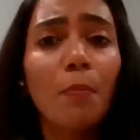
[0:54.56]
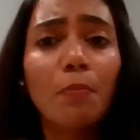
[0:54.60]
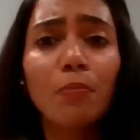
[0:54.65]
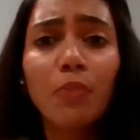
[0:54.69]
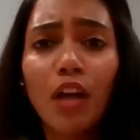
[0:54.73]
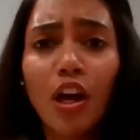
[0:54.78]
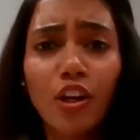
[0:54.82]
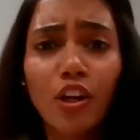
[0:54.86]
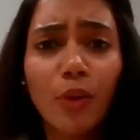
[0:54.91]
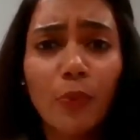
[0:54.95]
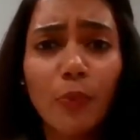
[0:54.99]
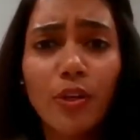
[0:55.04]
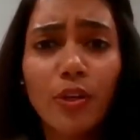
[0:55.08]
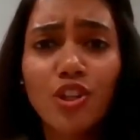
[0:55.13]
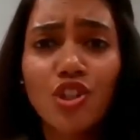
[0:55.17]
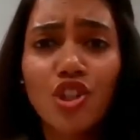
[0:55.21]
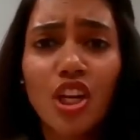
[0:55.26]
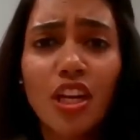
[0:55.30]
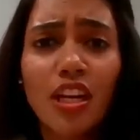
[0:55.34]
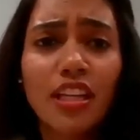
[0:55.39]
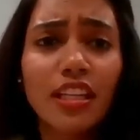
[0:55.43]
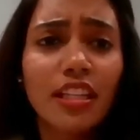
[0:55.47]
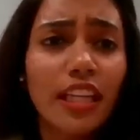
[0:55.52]
Blurry
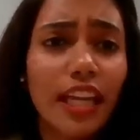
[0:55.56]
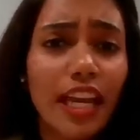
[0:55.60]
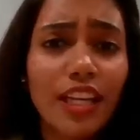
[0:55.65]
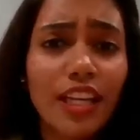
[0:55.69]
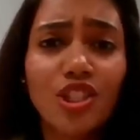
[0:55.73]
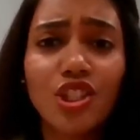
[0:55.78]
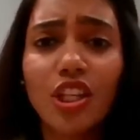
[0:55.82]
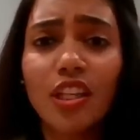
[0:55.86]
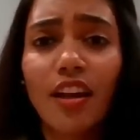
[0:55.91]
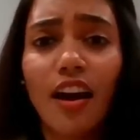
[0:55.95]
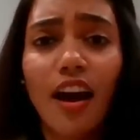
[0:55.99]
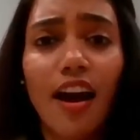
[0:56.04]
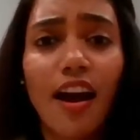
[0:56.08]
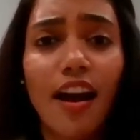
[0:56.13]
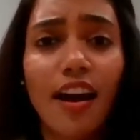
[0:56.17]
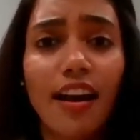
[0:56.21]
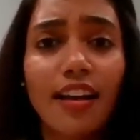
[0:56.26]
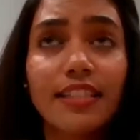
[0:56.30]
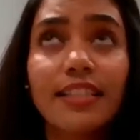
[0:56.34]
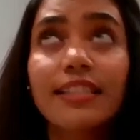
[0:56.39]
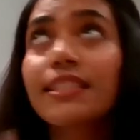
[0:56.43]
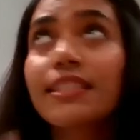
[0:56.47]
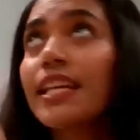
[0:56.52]
vision, itchy
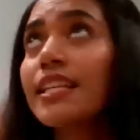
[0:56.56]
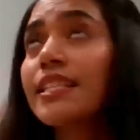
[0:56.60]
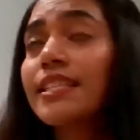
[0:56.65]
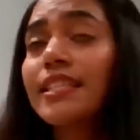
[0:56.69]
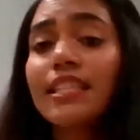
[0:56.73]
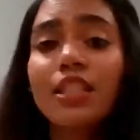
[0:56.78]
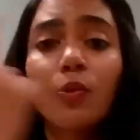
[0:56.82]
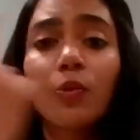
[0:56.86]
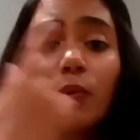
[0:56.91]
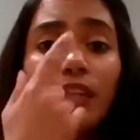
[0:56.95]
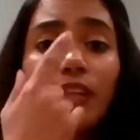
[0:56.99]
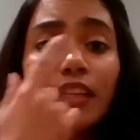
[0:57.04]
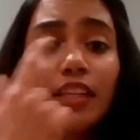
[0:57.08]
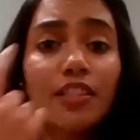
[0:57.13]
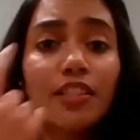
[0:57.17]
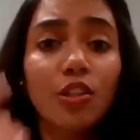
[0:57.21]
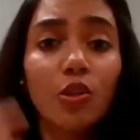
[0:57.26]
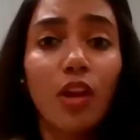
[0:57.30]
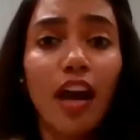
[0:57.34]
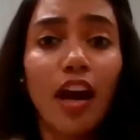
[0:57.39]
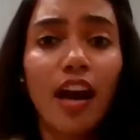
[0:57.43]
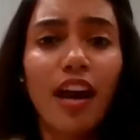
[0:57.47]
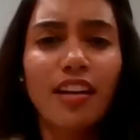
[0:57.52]
eyes, sensitivity
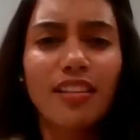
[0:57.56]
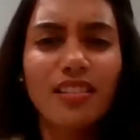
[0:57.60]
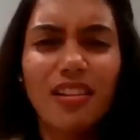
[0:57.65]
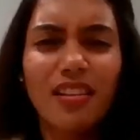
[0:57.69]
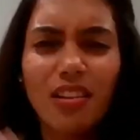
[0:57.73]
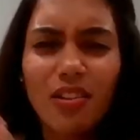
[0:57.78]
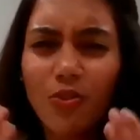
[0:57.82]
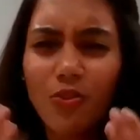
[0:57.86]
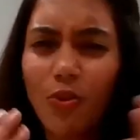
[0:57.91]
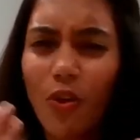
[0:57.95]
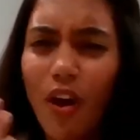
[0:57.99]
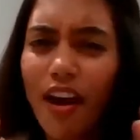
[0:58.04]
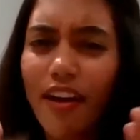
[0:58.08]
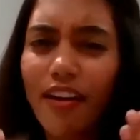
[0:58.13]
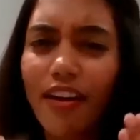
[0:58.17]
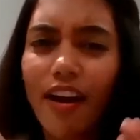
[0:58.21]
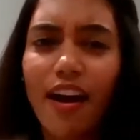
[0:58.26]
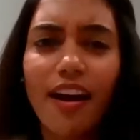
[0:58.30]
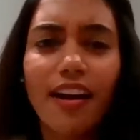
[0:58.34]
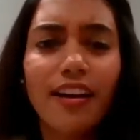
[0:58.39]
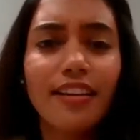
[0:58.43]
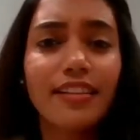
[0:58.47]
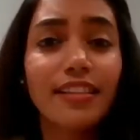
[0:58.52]
to light, dry
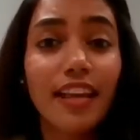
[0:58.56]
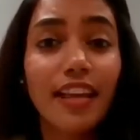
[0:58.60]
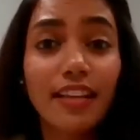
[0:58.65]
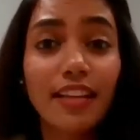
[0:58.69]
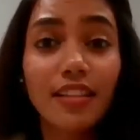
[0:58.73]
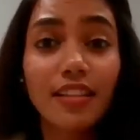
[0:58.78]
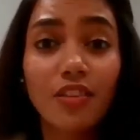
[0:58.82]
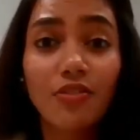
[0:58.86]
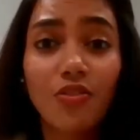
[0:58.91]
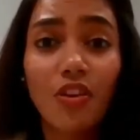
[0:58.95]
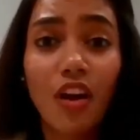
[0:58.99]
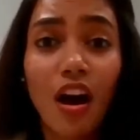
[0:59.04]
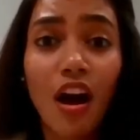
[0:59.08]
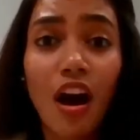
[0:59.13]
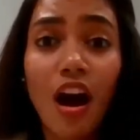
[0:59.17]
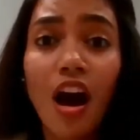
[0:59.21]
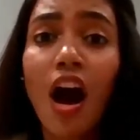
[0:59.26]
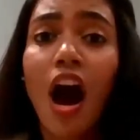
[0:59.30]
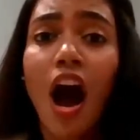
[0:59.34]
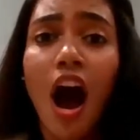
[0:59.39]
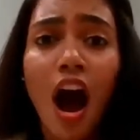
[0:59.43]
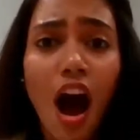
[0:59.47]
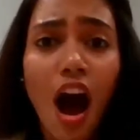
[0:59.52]
eyes, etc.
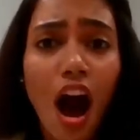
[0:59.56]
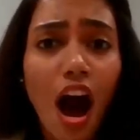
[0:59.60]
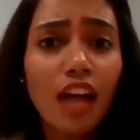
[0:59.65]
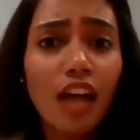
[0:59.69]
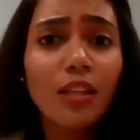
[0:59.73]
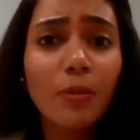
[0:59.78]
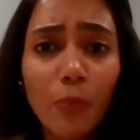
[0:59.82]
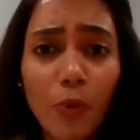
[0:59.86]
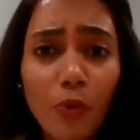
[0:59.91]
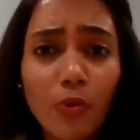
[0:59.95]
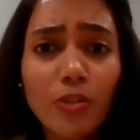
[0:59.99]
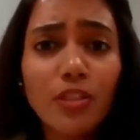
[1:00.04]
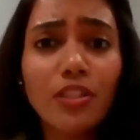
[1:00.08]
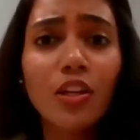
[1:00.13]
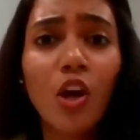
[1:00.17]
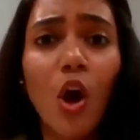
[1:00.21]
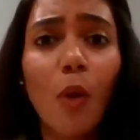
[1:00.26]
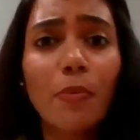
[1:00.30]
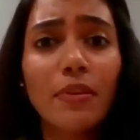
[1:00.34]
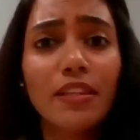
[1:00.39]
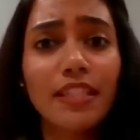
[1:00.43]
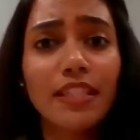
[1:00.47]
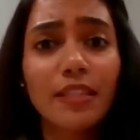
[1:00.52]
are the most
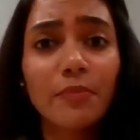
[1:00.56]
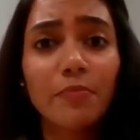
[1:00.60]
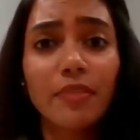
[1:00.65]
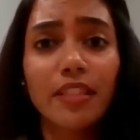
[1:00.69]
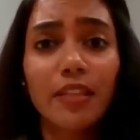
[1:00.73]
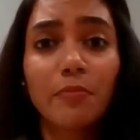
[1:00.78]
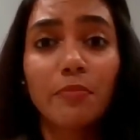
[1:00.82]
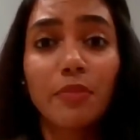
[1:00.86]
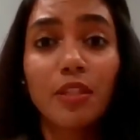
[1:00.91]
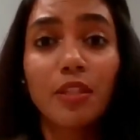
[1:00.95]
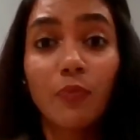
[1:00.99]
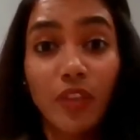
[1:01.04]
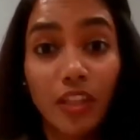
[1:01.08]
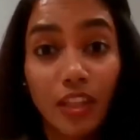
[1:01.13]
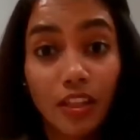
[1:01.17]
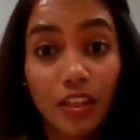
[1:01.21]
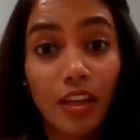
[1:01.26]
common symptoms we